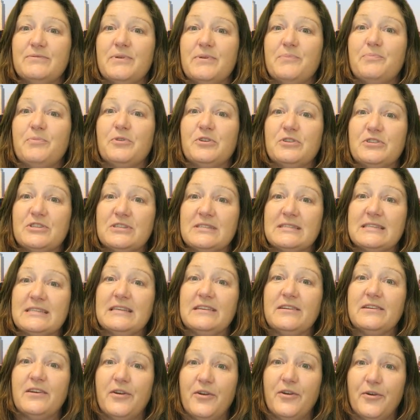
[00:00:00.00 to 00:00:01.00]
you in
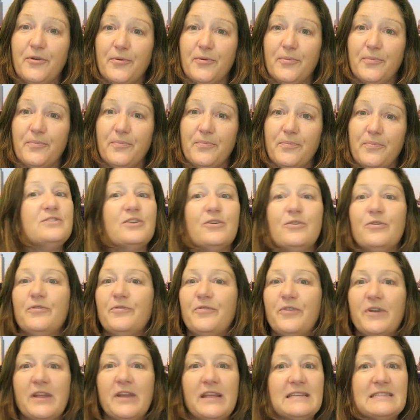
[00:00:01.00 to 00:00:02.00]
purchasing a home. Don't
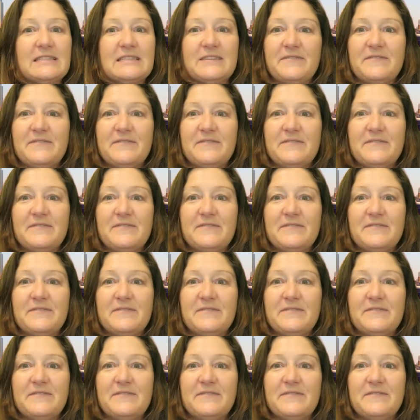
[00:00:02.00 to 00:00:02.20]
forget